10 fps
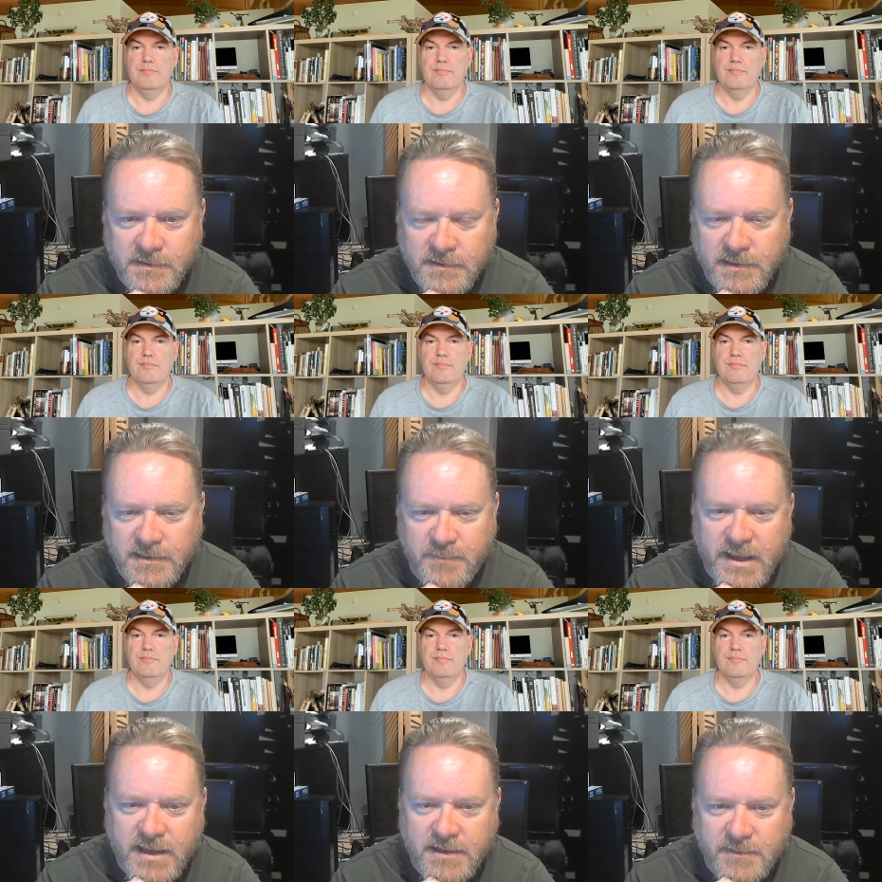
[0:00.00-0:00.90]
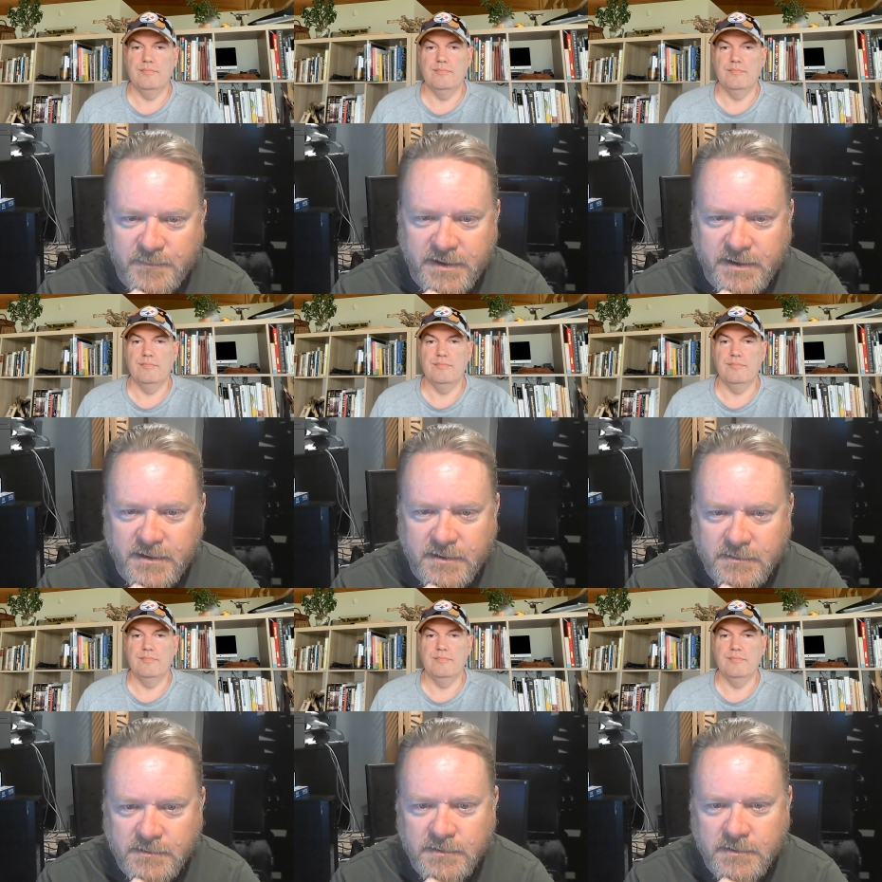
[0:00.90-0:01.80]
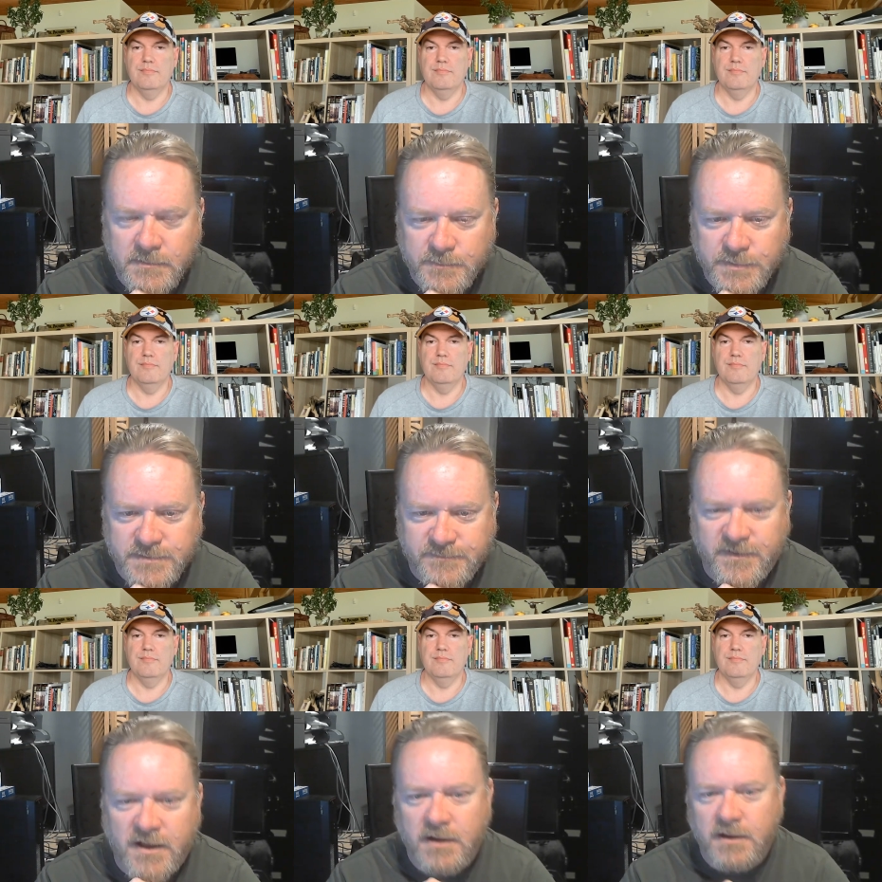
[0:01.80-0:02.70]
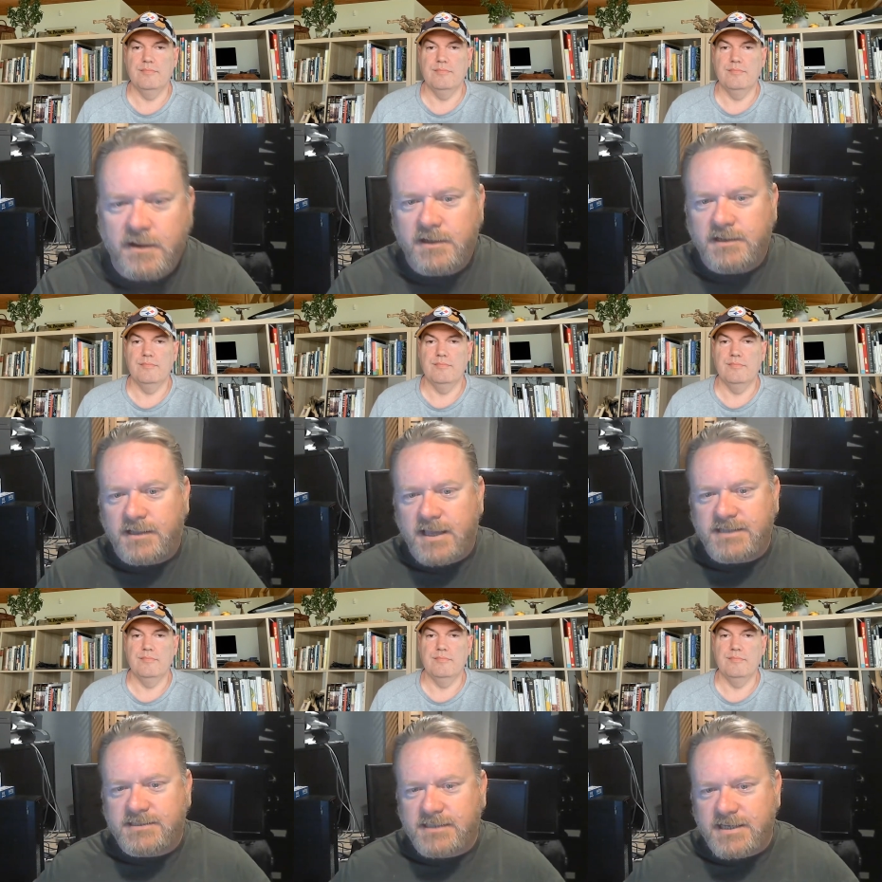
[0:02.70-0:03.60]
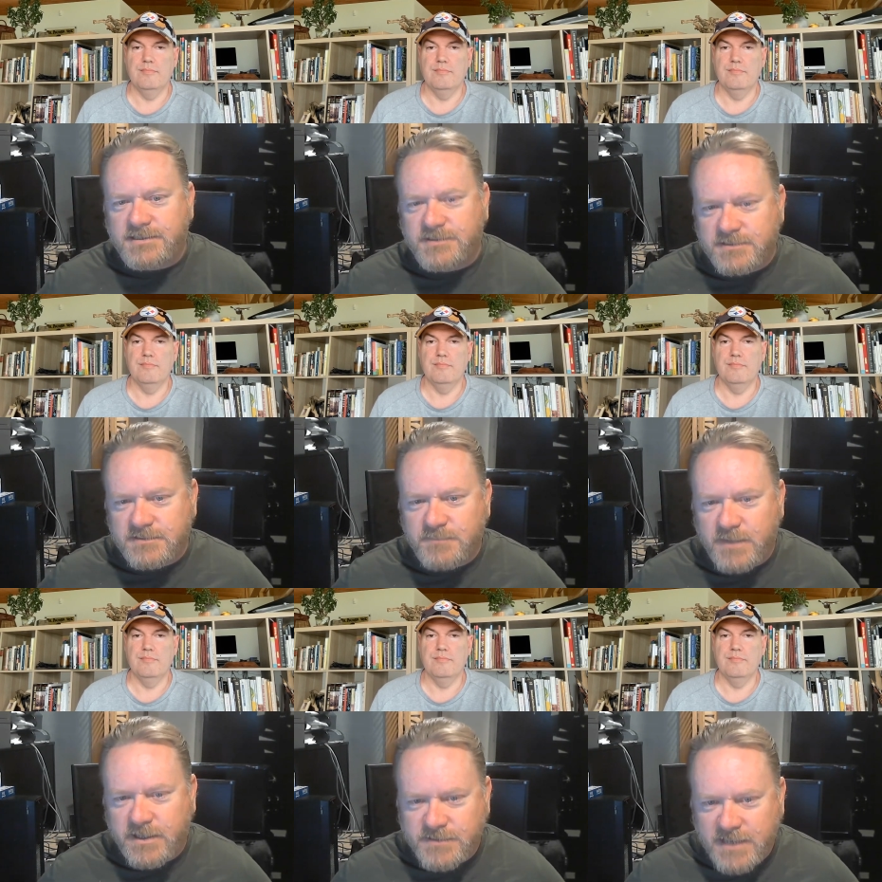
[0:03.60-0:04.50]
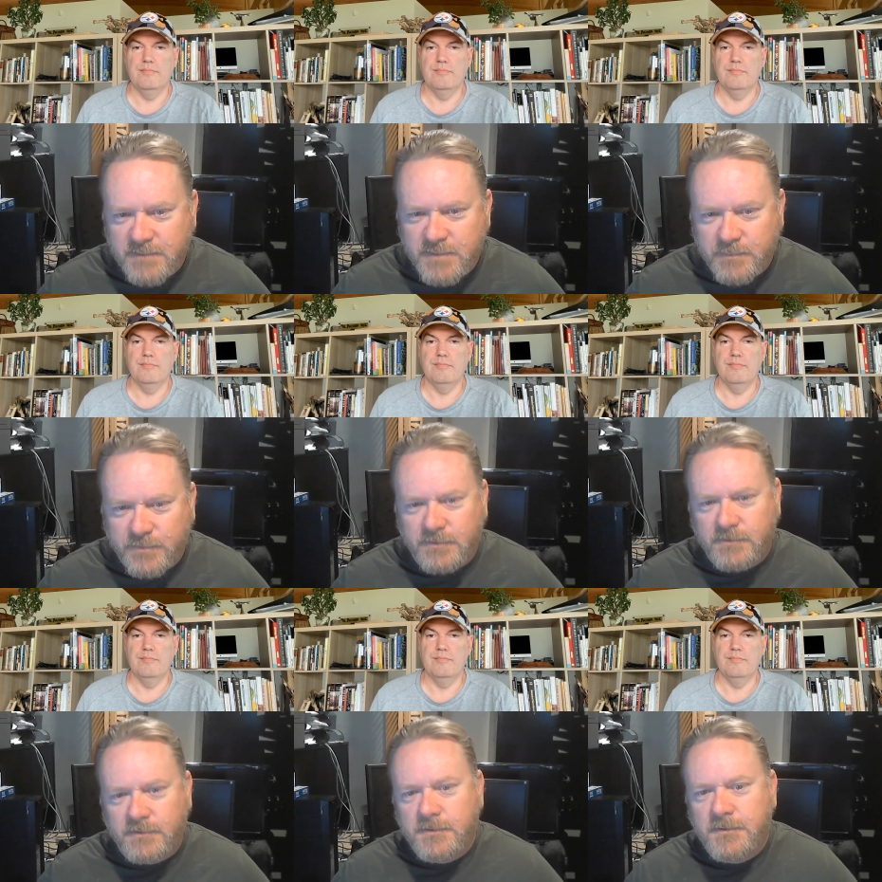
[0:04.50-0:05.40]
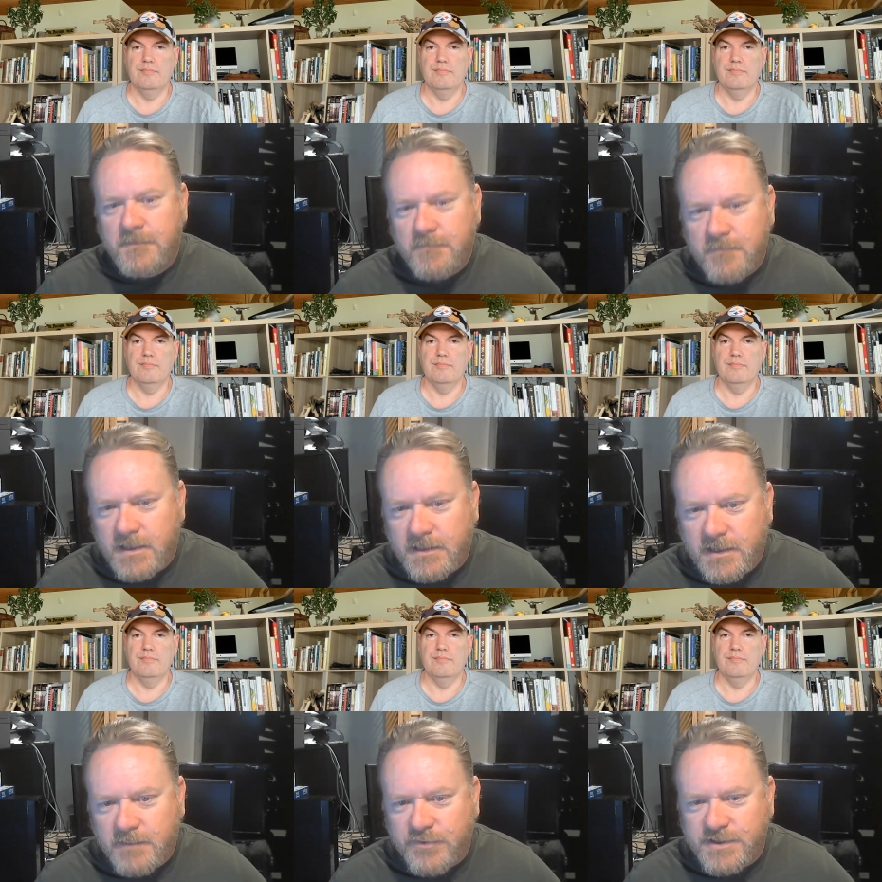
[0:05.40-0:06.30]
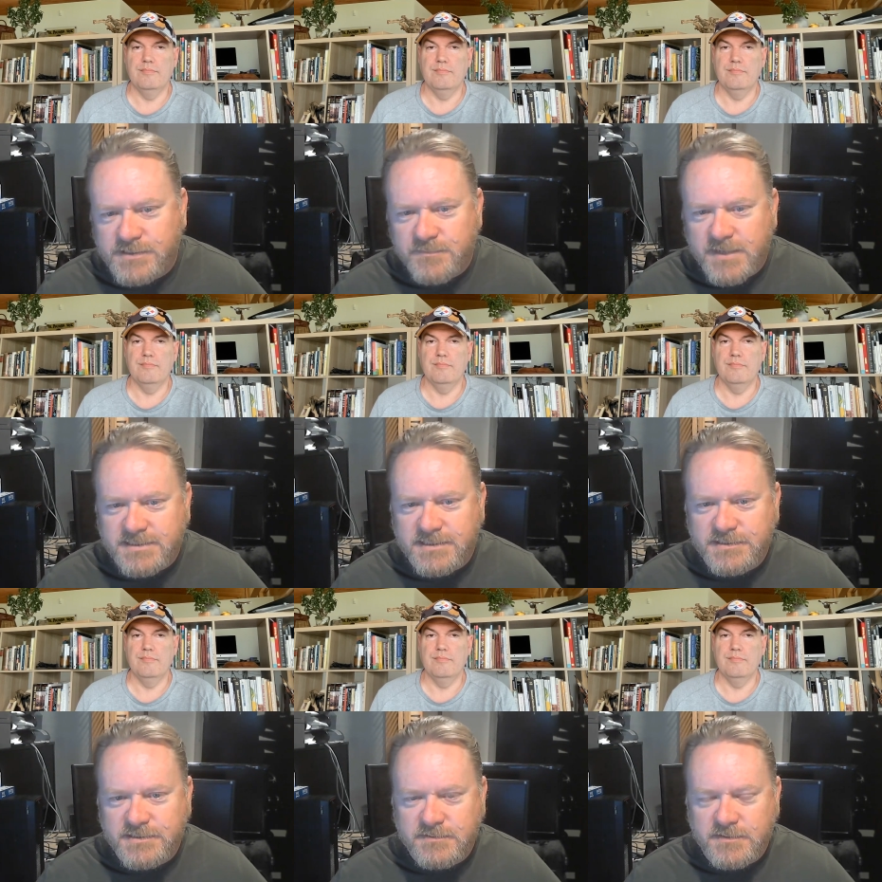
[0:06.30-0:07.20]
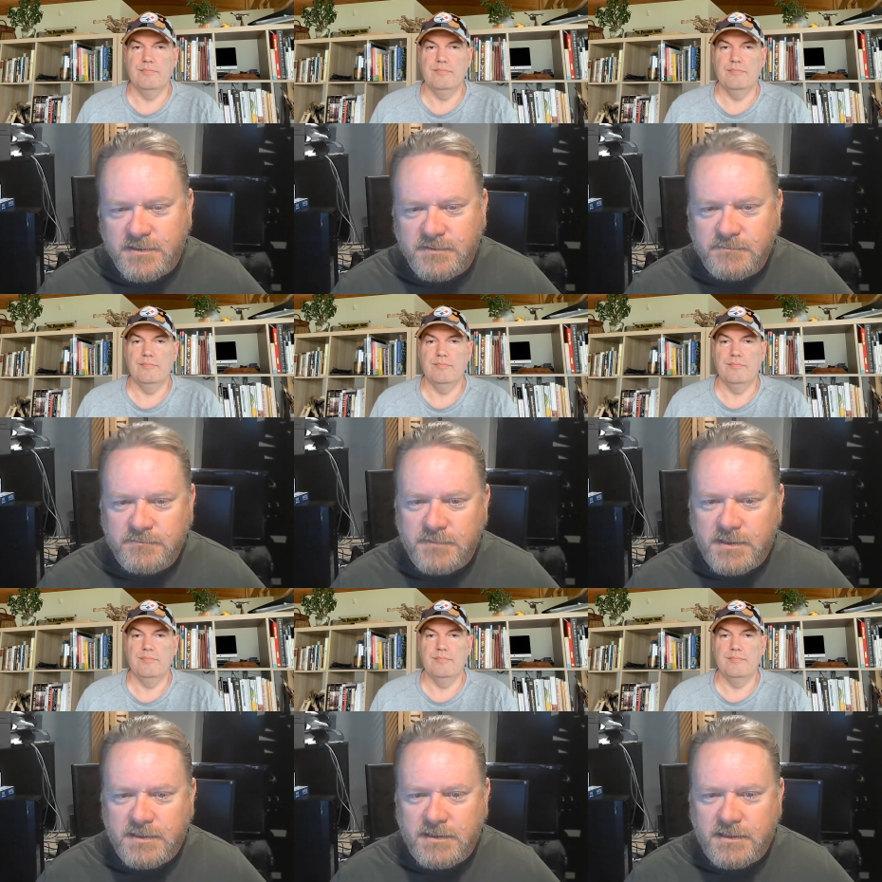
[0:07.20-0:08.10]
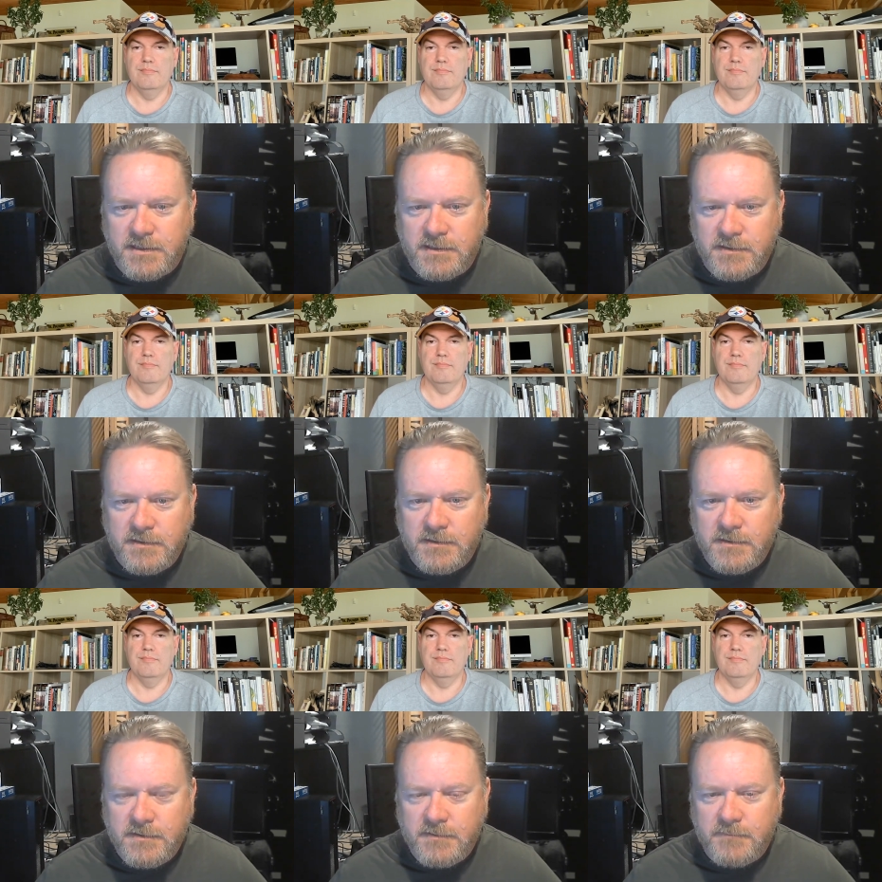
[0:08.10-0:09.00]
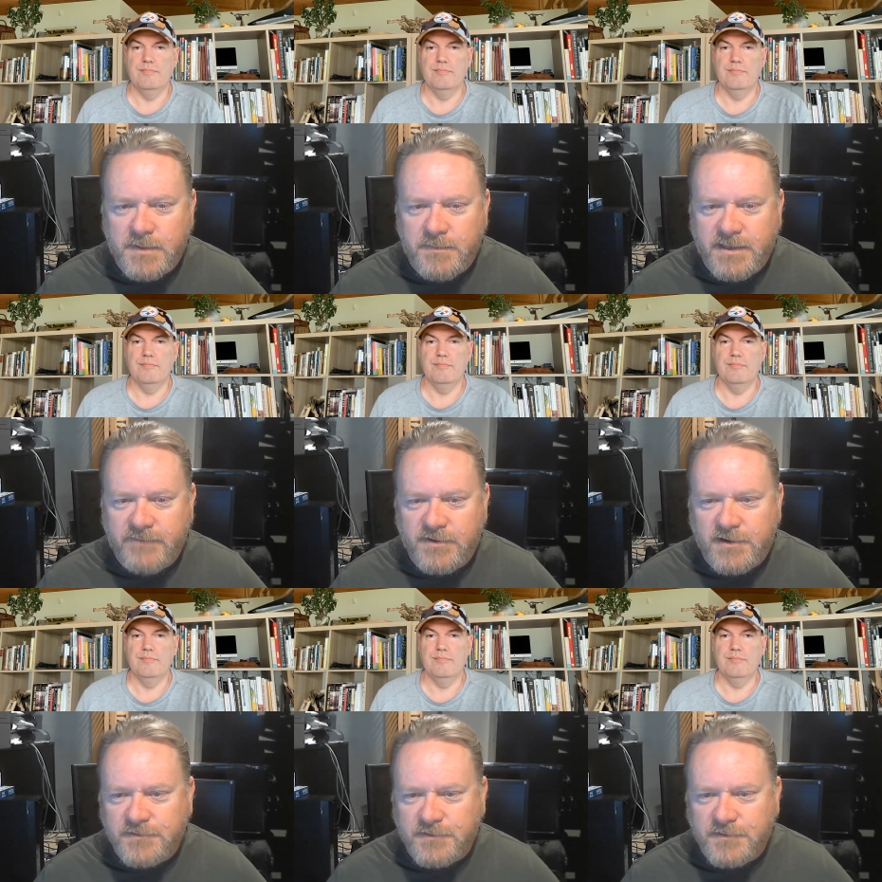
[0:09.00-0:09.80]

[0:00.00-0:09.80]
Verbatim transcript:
Speaker 1: get the band up there, put some fog on and lights and lasers and entertain people, and then preach a message. You know, and uh, maybe give an altar